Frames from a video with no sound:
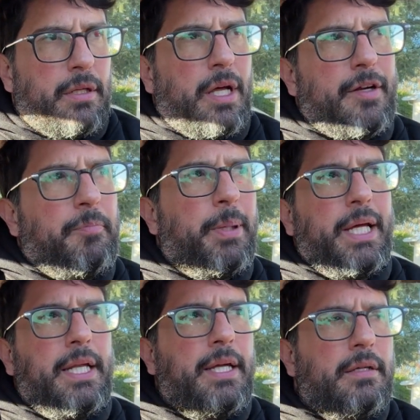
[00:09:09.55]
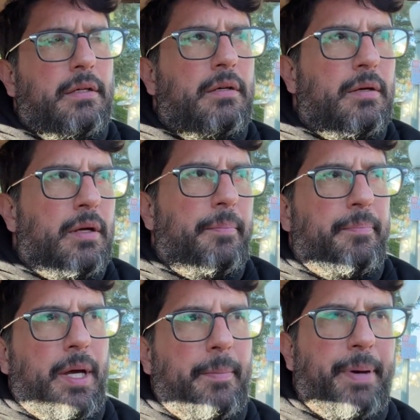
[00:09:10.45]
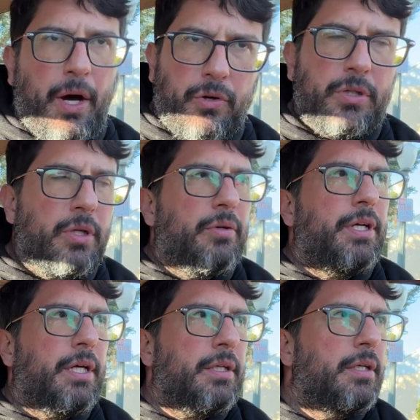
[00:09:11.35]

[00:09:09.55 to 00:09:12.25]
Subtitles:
a lot of plating, powder coating,